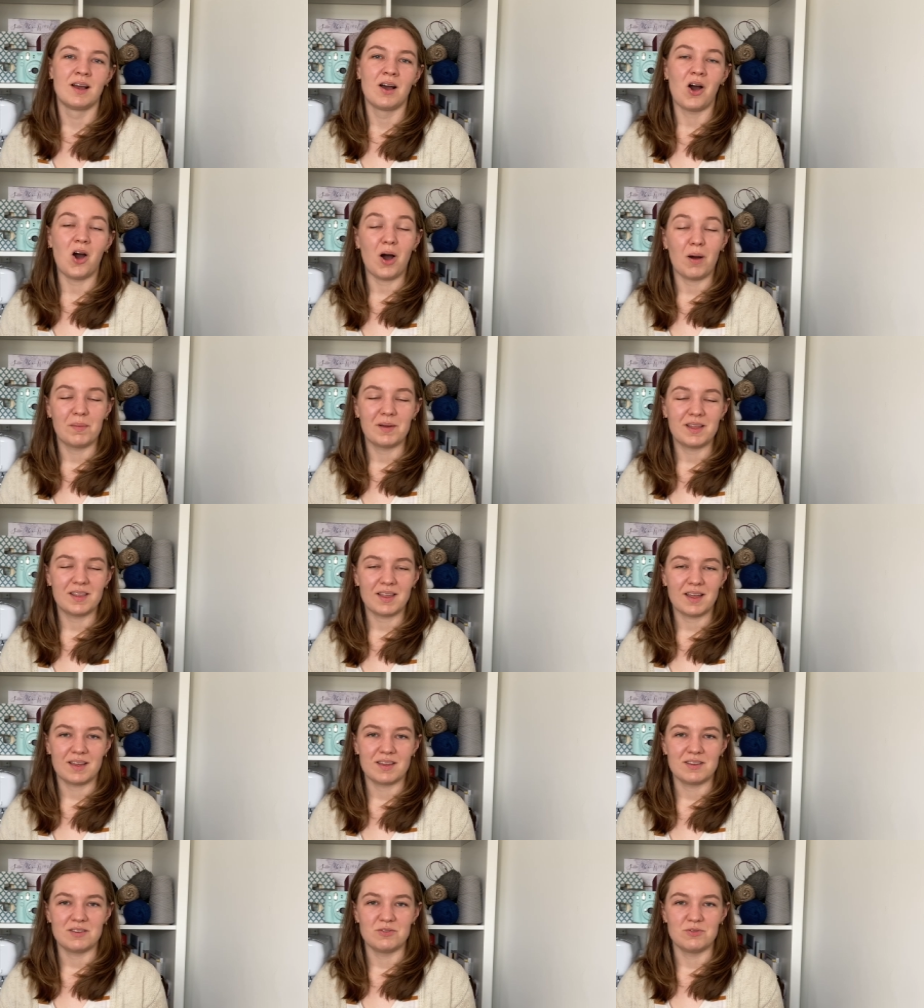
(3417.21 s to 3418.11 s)
hobby
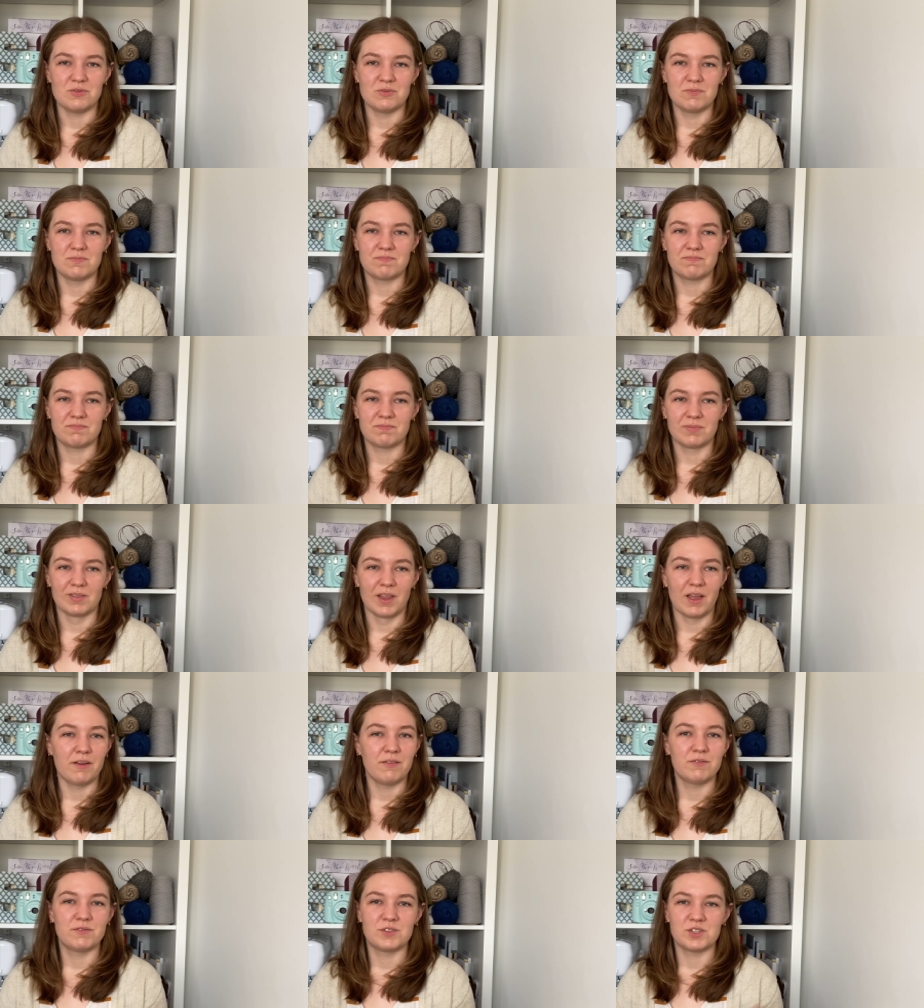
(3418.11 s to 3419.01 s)
that you
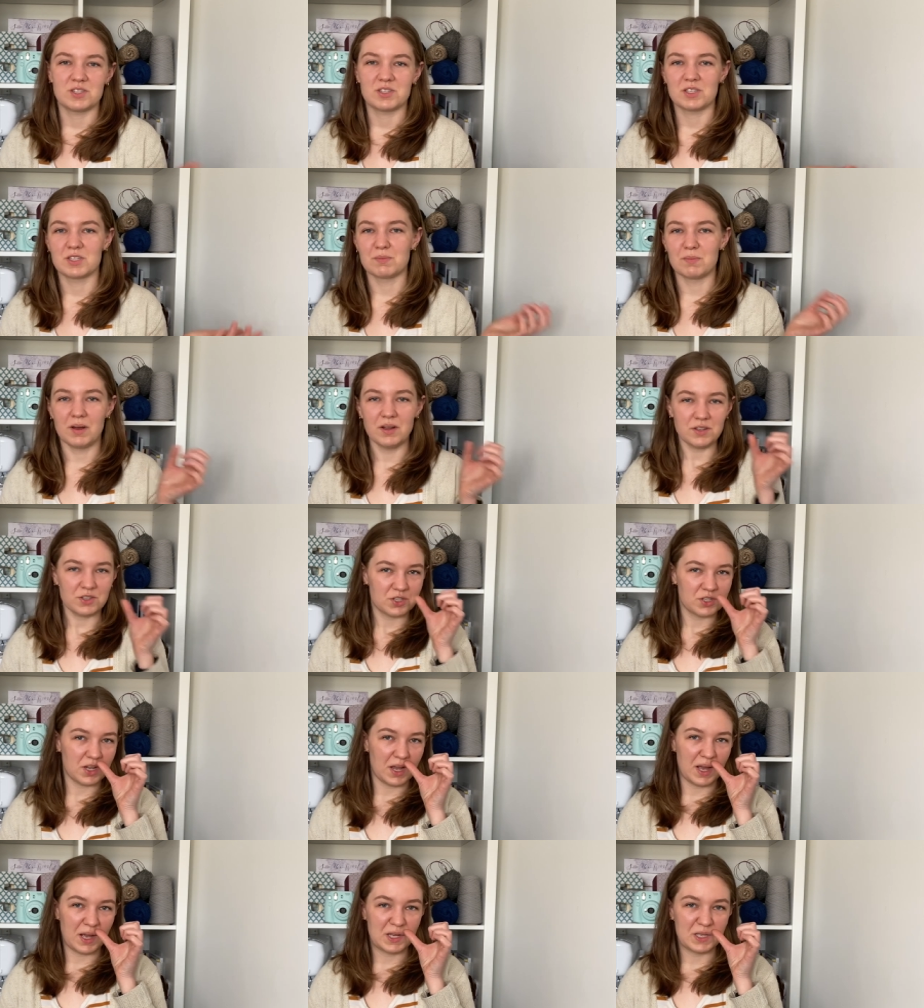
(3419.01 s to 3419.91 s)
love just as much
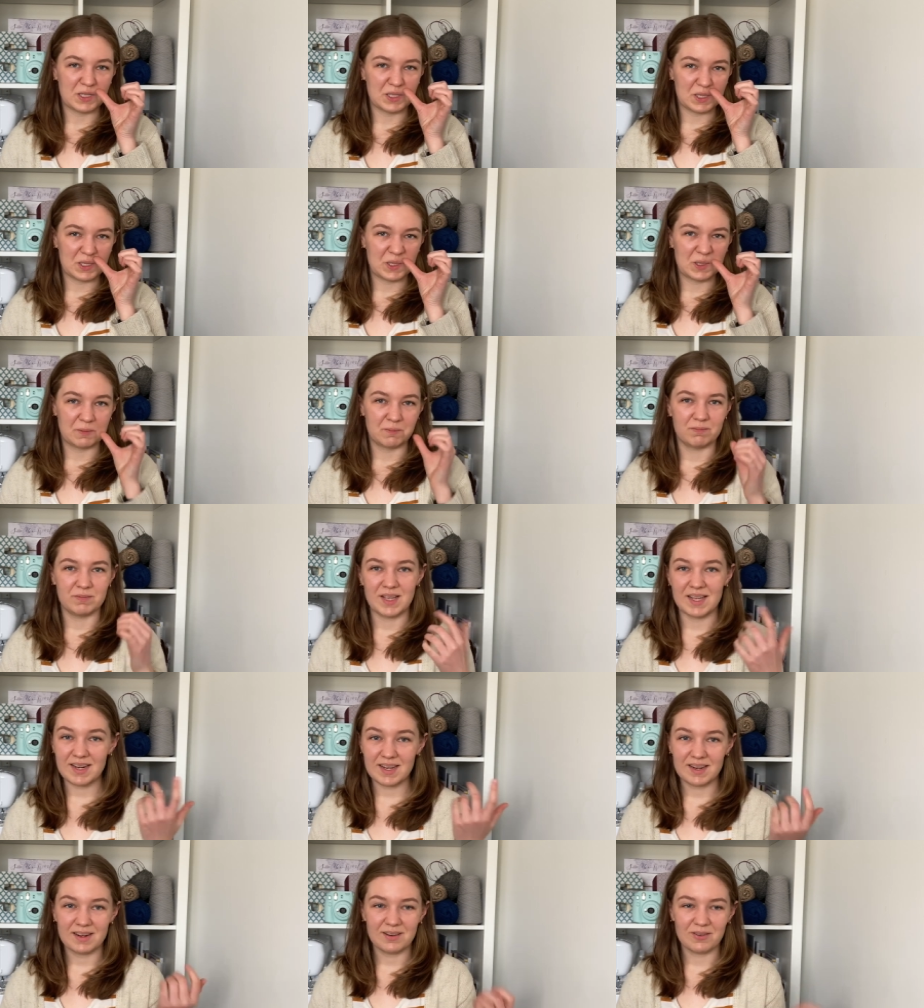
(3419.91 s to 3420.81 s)
as
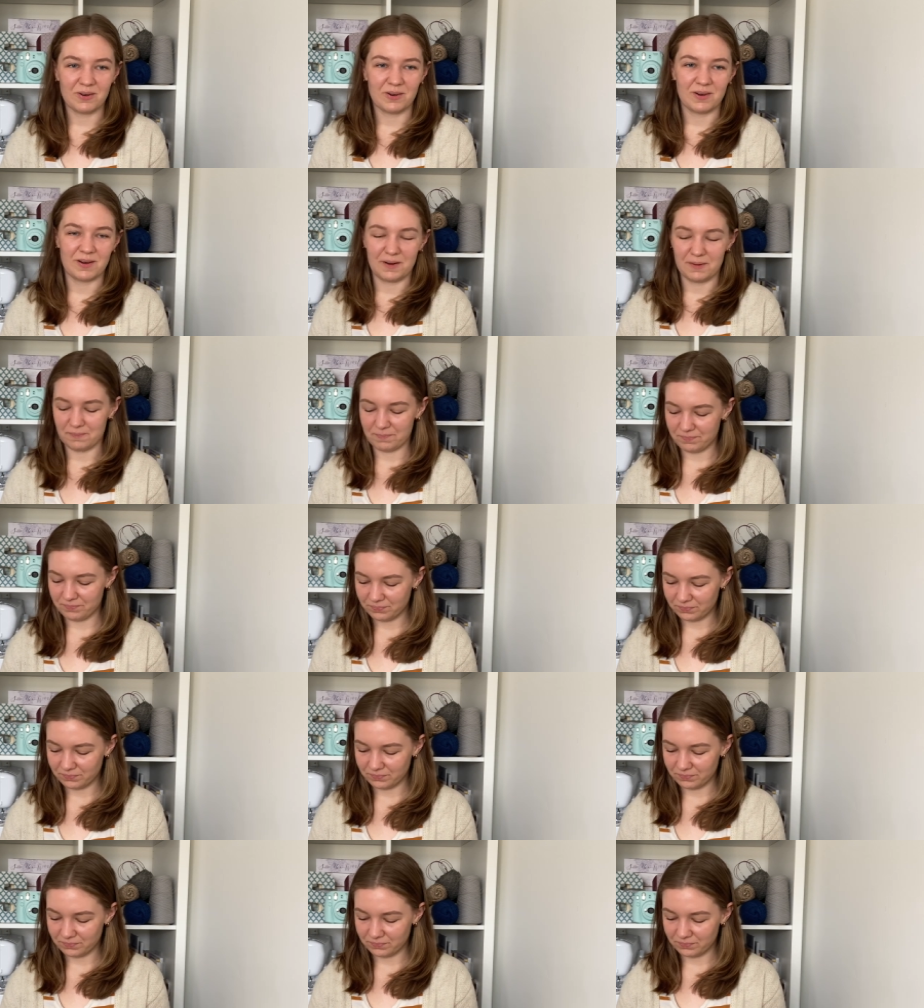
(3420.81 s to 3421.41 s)
knitting or